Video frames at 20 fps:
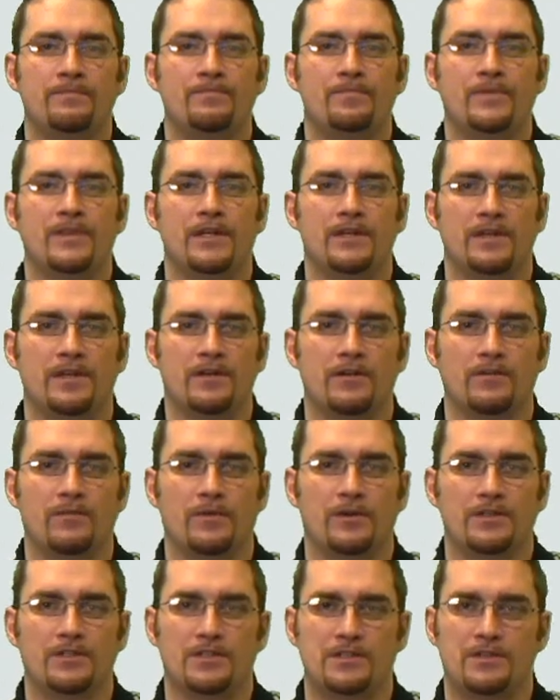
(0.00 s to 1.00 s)
And then here
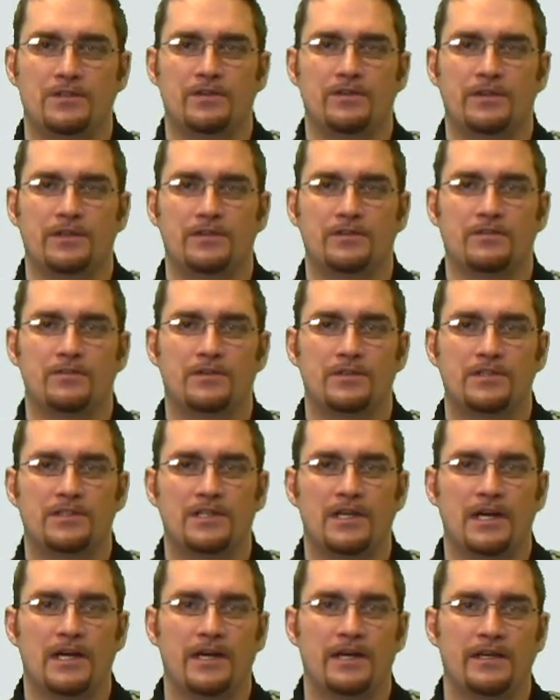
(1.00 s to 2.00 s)
we're just going to
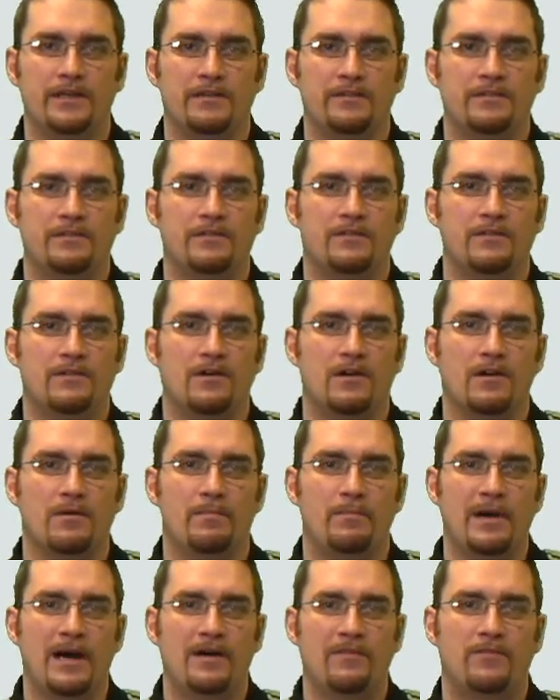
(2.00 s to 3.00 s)
assign our
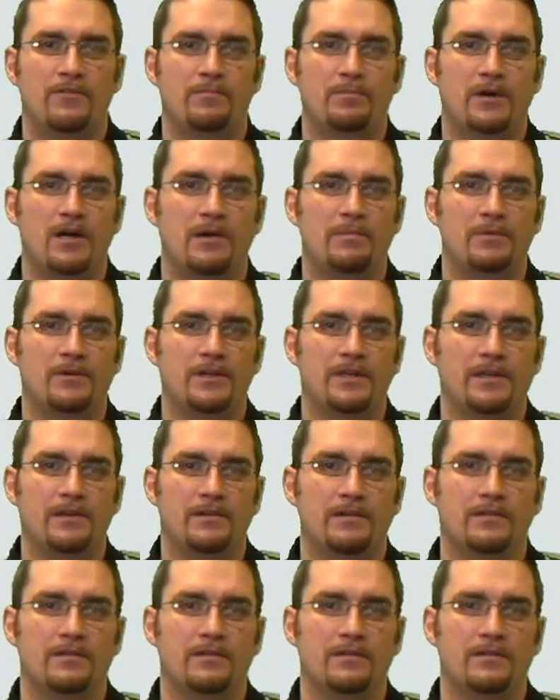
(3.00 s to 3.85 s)
baffle property.